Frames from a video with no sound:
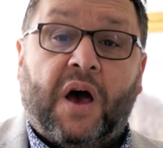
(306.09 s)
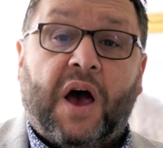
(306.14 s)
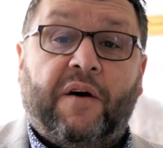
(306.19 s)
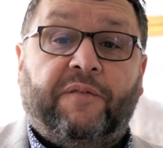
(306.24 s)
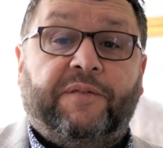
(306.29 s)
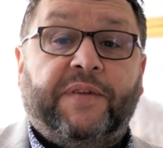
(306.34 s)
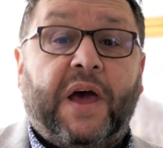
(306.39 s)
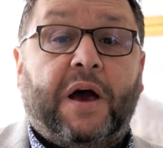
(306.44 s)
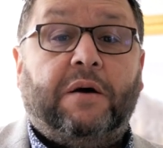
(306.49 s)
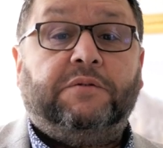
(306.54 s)

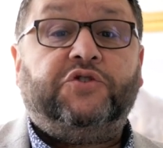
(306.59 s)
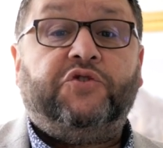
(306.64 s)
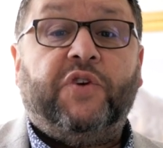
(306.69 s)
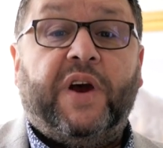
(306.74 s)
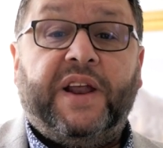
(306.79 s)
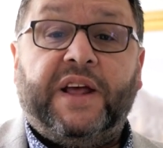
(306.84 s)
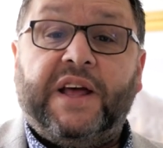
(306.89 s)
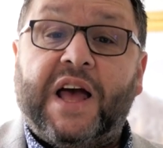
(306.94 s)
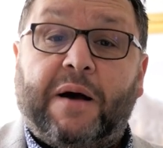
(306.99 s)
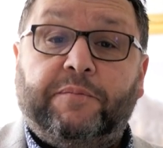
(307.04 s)
I've now
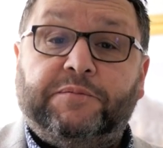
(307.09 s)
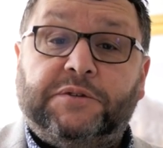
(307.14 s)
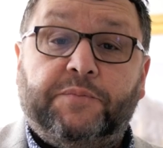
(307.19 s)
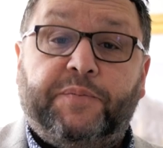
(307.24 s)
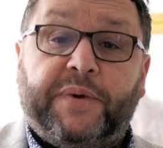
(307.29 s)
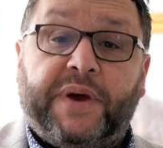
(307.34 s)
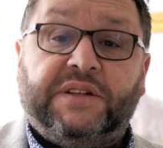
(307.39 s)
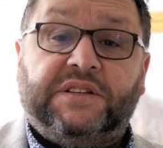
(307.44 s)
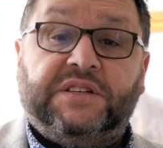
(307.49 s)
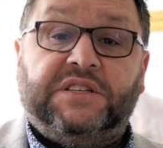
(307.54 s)
trained up to
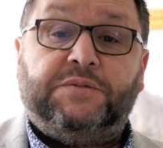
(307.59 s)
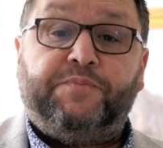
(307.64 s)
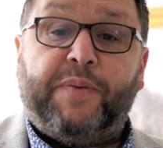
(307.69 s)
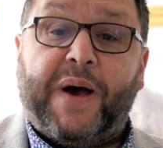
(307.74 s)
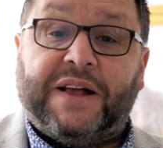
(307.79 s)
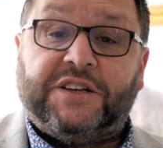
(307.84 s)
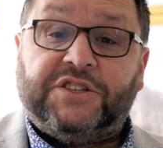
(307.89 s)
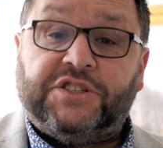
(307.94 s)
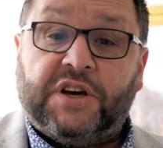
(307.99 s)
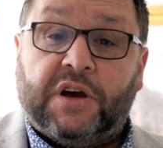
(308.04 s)
be a
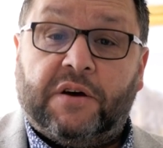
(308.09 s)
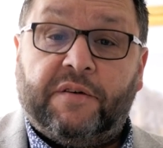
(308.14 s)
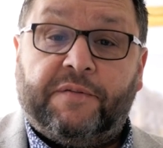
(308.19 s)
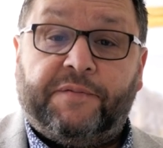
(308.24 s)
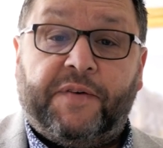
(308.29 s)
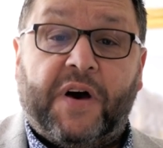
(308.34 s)
dispatcher